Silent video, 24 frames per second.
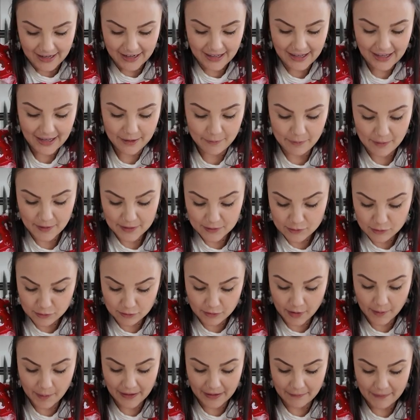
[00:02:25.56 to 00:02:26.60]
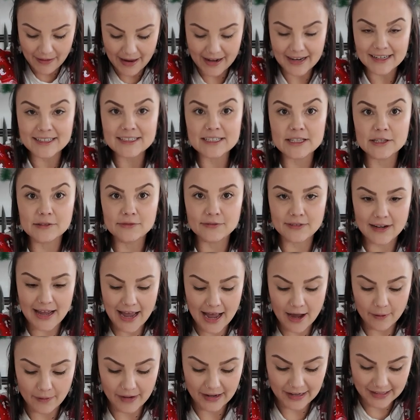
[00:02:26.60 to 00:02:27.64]
and keep dropping it back into the
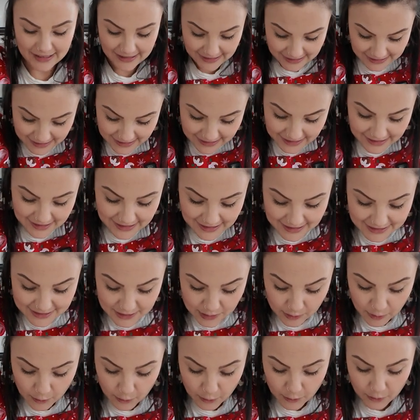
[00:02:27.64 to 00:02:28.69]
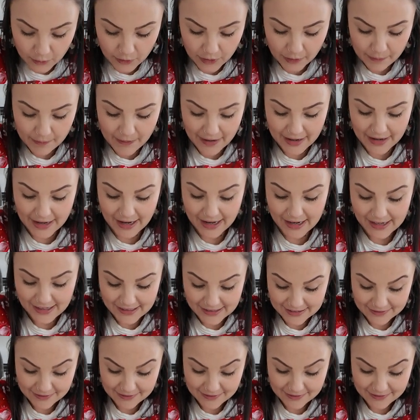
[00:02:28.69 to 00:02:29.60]
flour until all the butter